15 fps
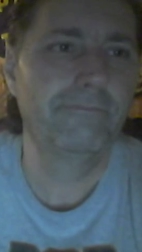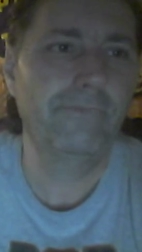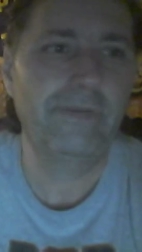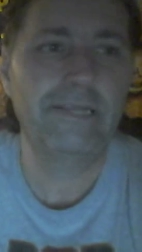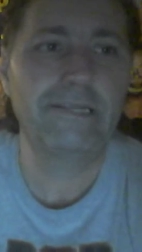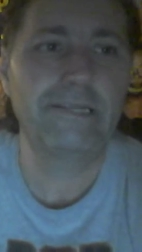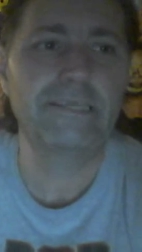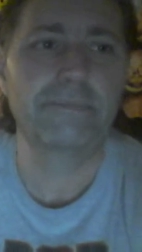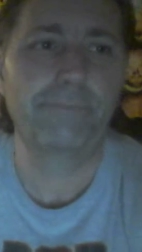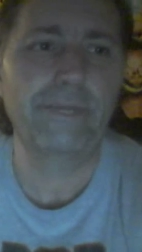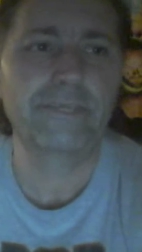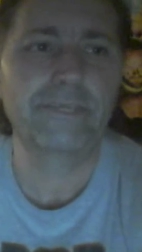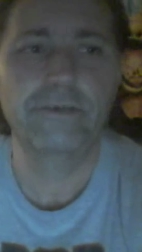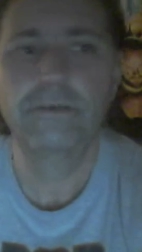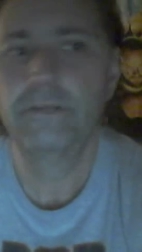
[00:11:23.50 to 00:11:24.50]
well, at least a
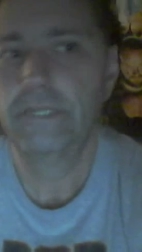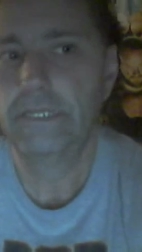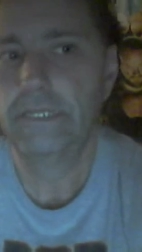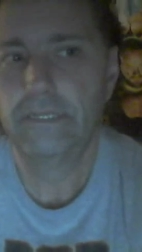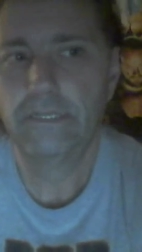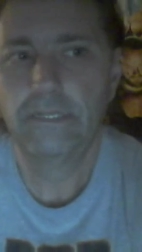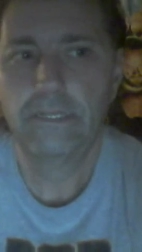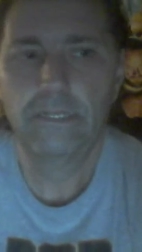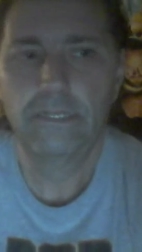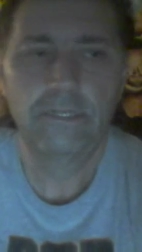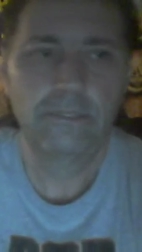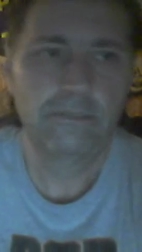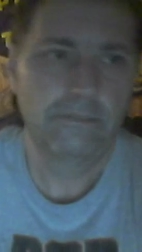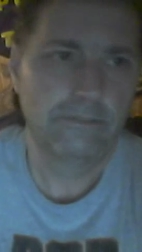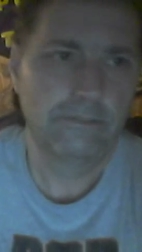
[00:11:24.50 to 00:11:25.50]
picture
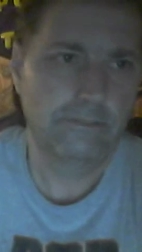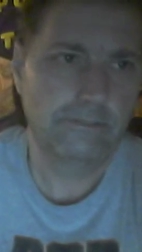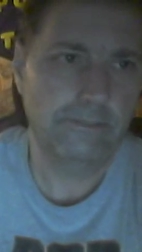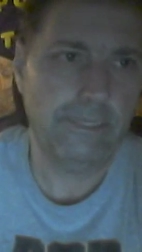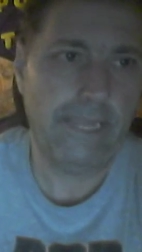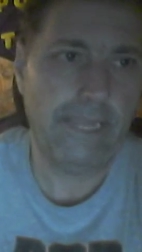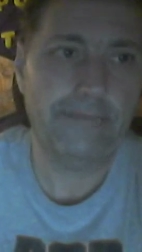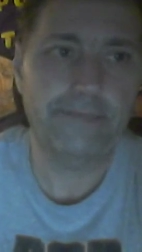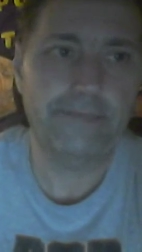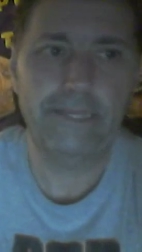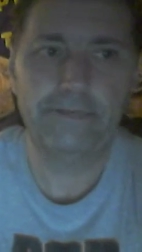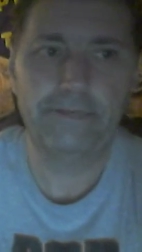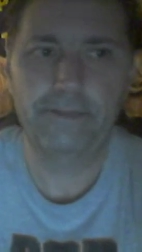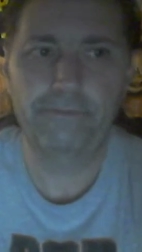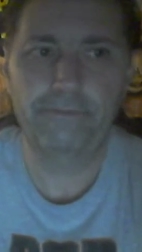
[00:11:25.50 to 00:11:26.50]
at the
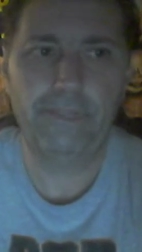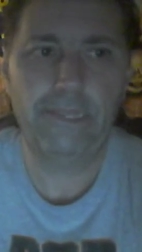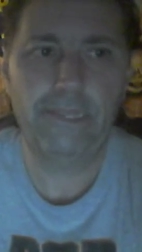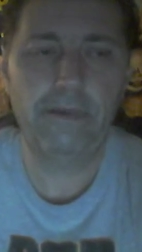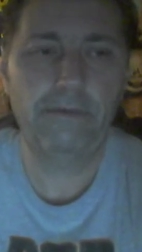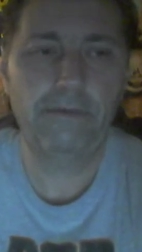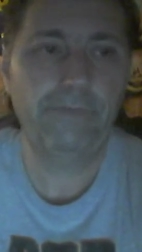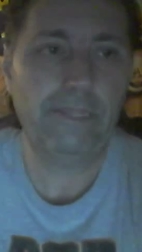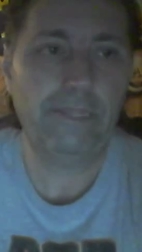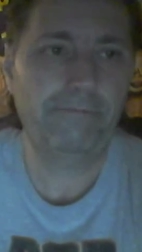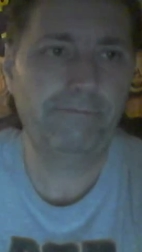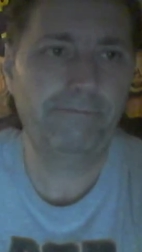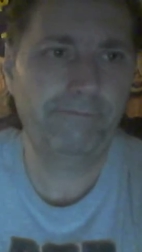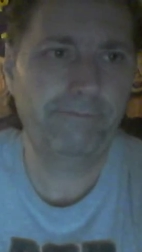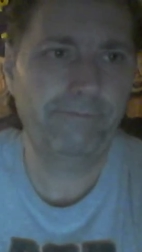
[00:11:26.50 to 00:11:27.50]
end of, of,
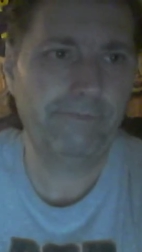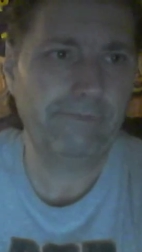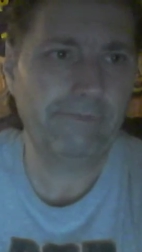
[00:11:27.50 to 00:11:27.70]
of